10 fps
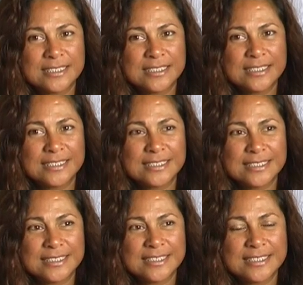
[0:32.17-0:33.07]

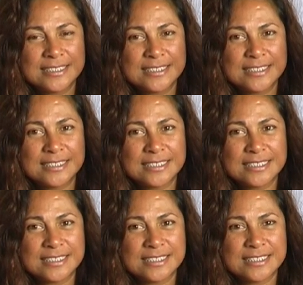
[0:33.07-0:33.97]

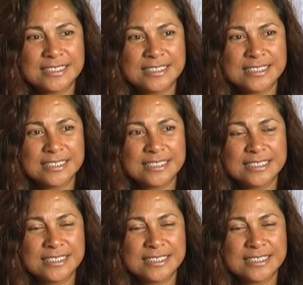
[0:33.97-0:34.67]
[no speech]